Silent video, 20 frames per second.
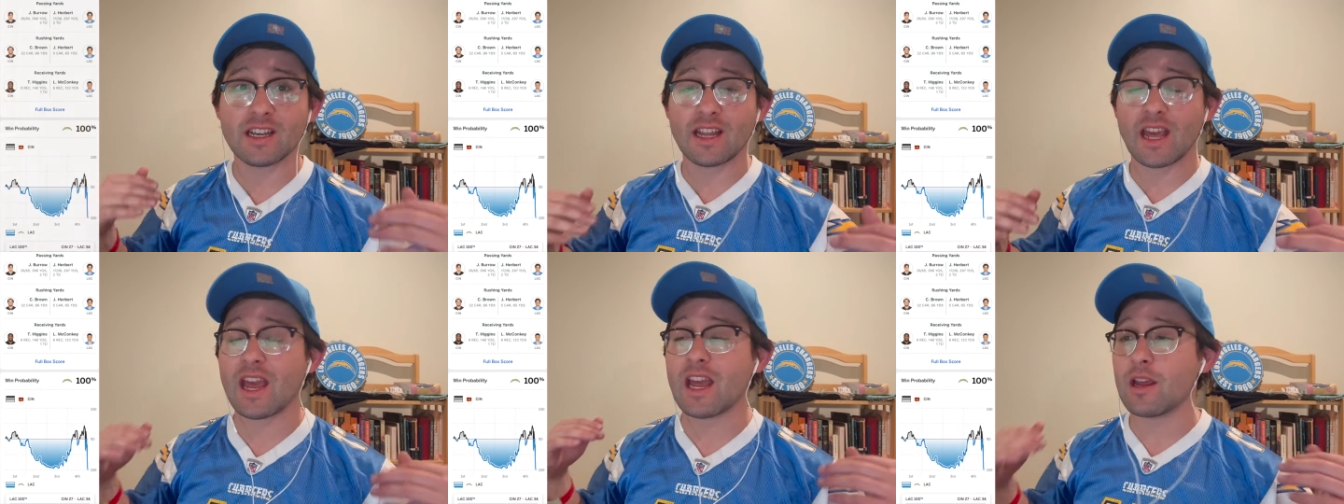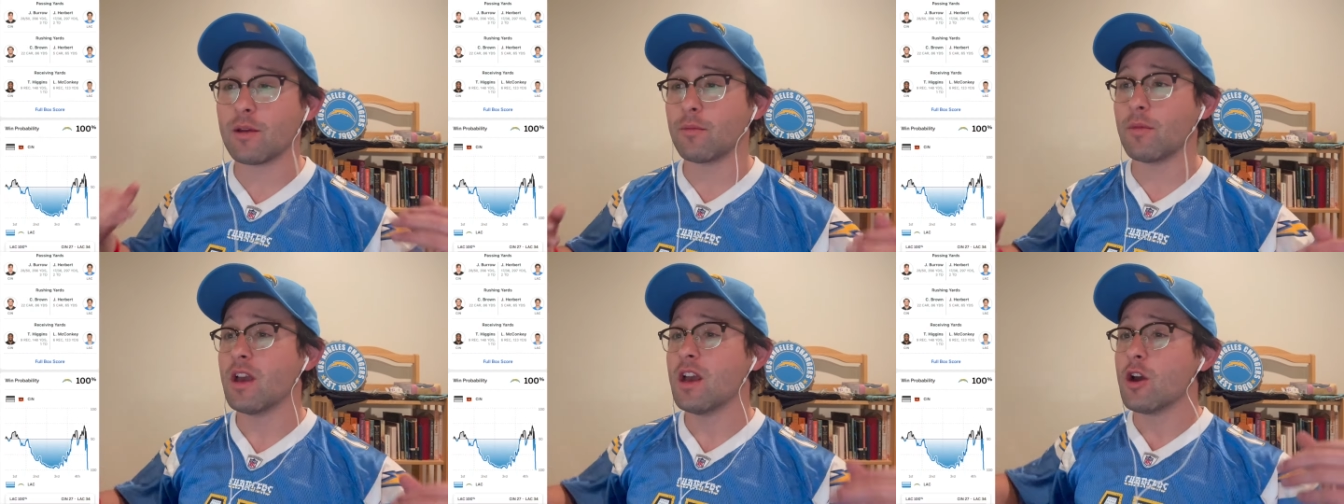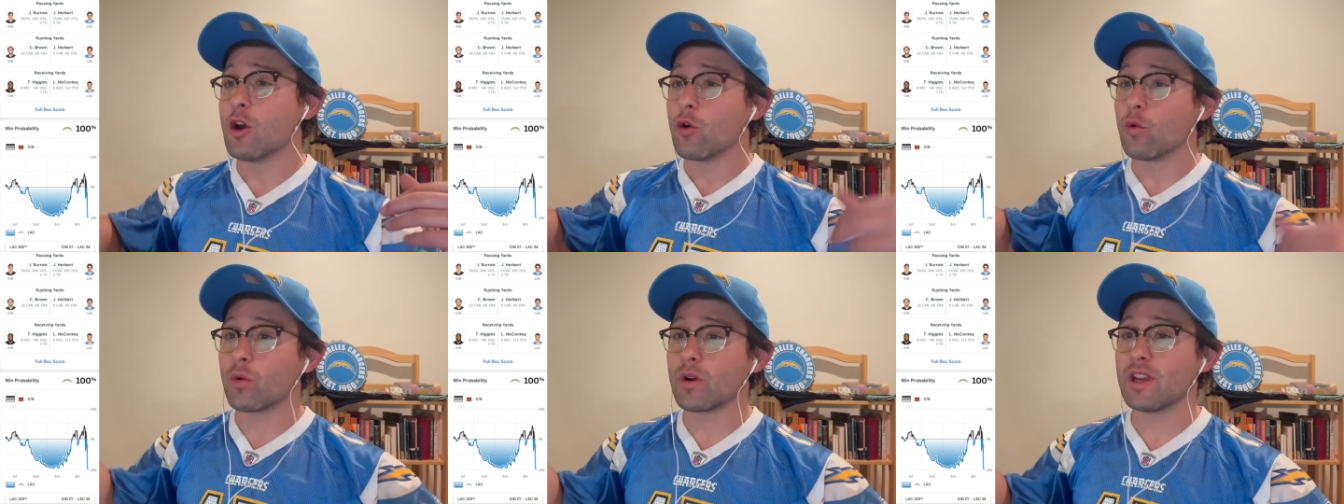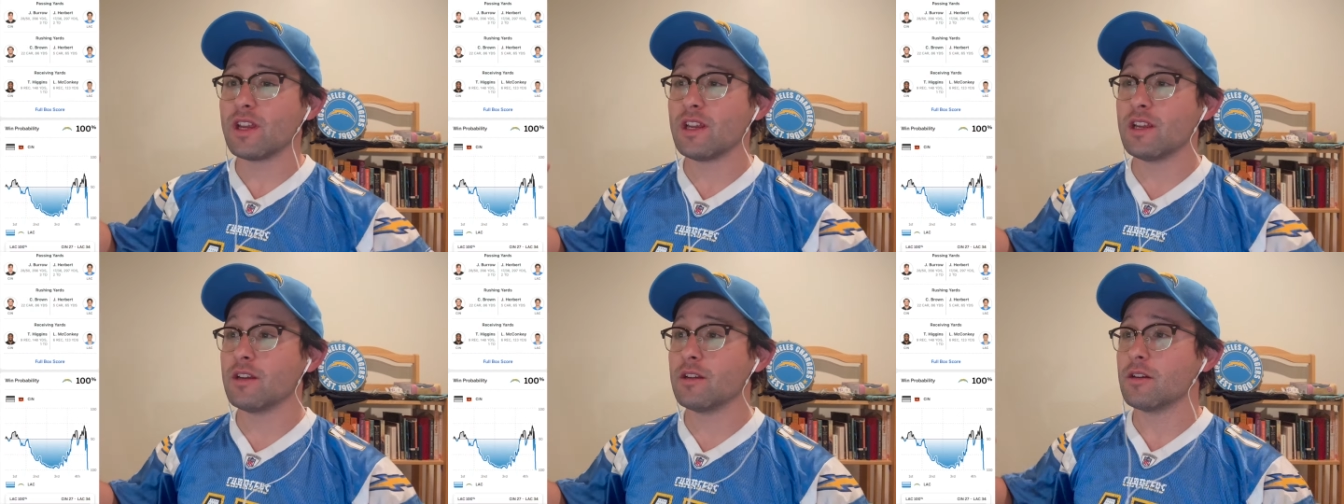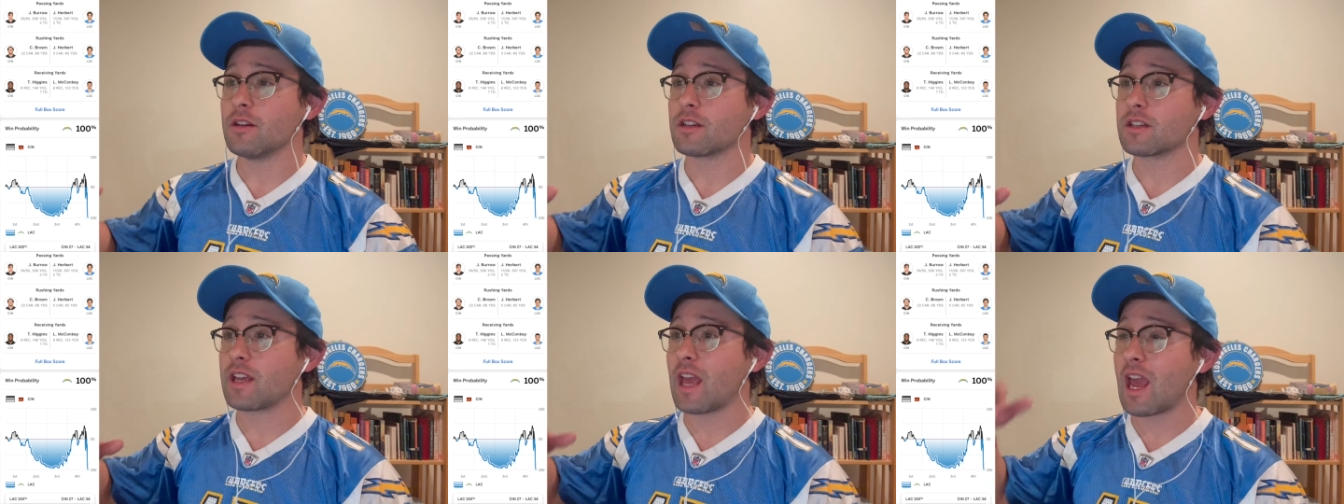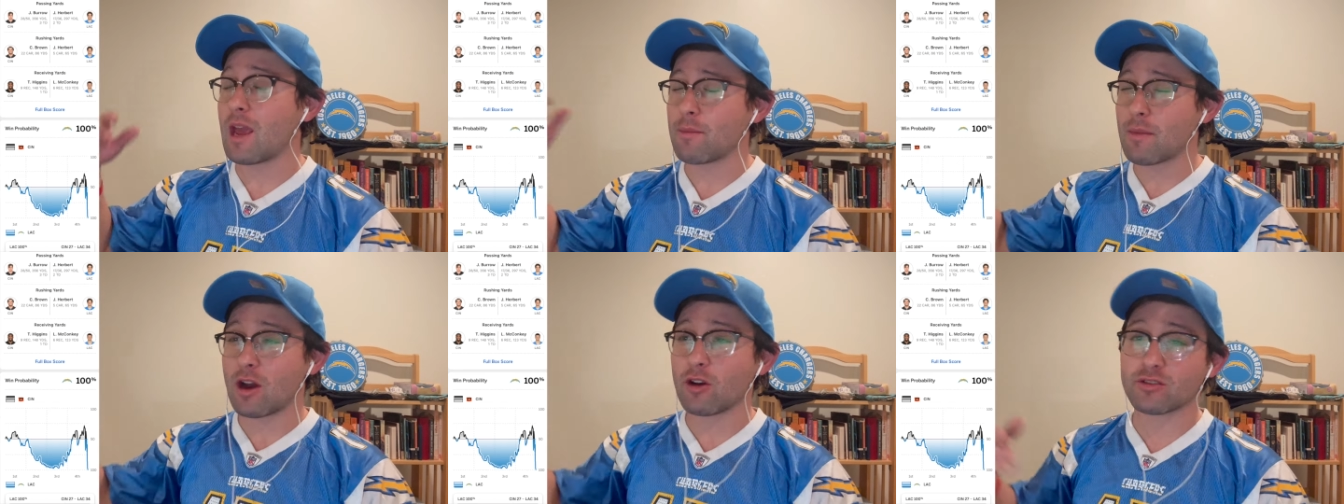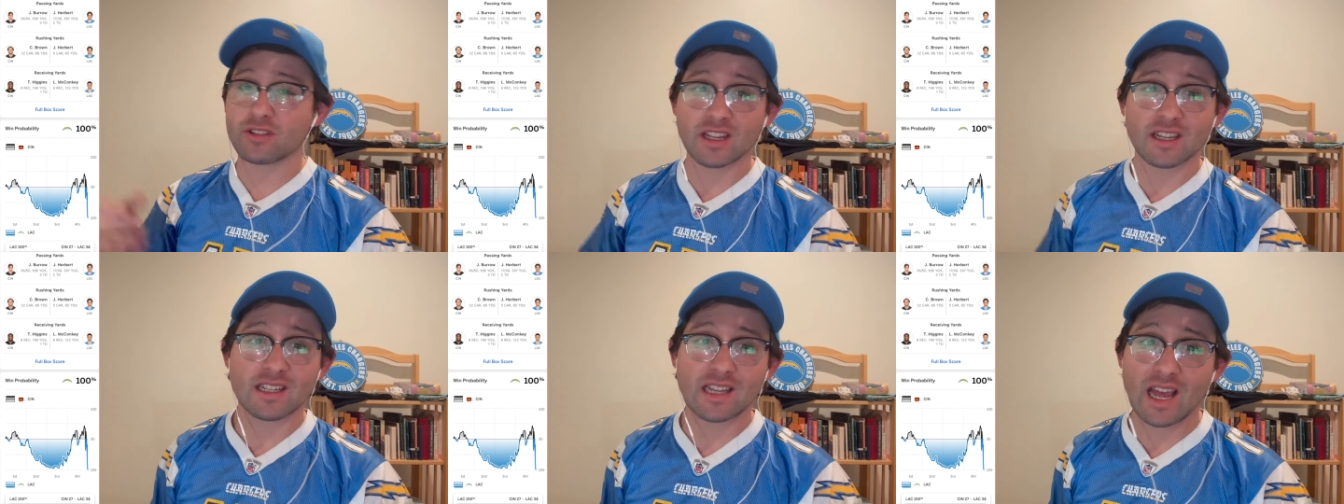game. We came out
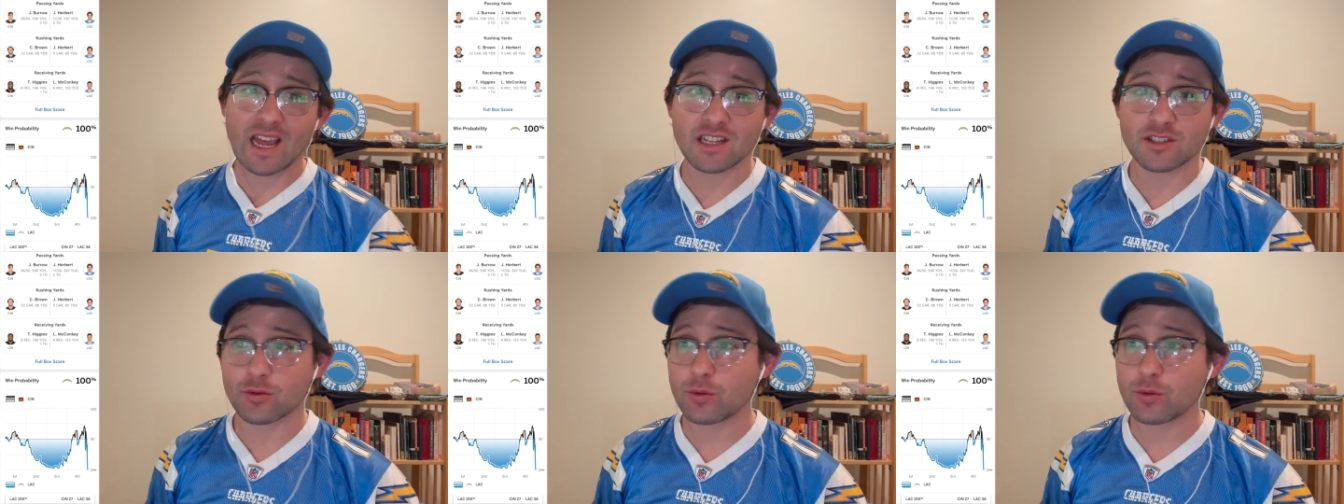the gates.